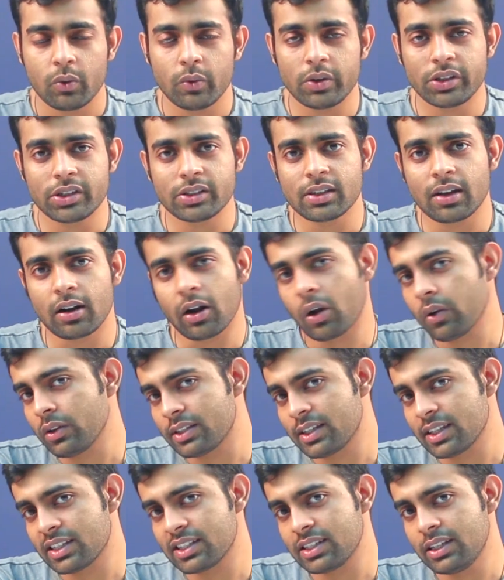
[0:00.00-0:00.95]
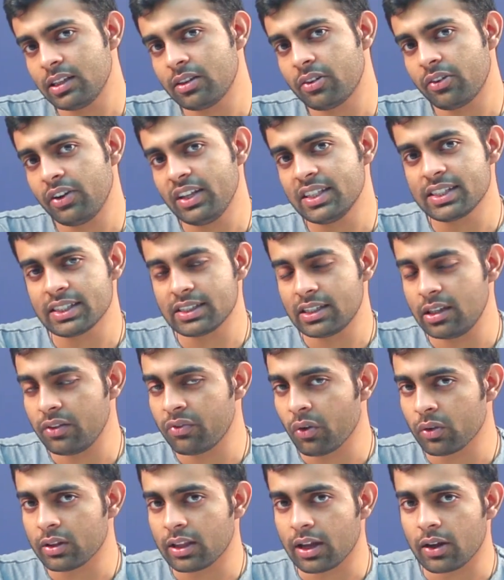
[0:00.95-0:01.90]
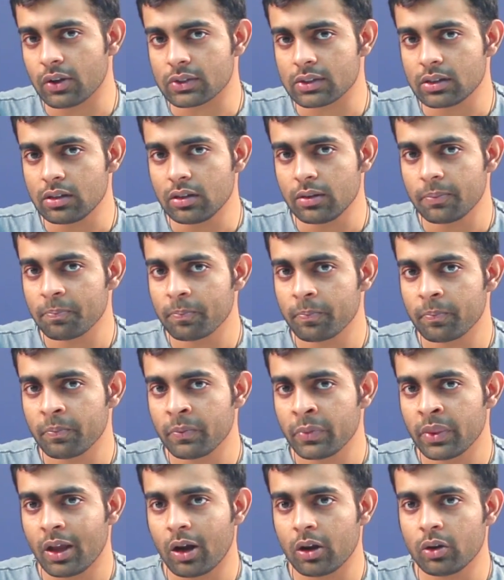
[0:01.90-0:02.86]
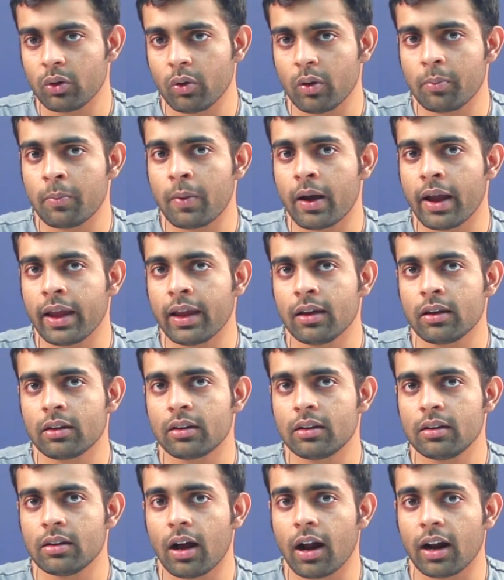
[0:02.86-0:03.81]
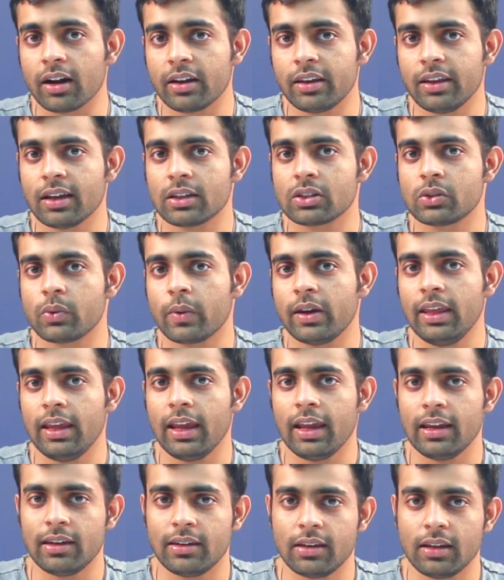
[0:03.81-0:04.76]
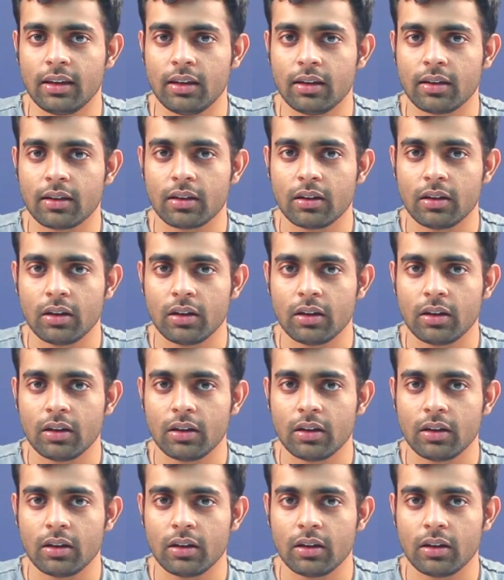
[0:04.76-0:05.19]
which is around 64,000, or do I buy a RTX 2080,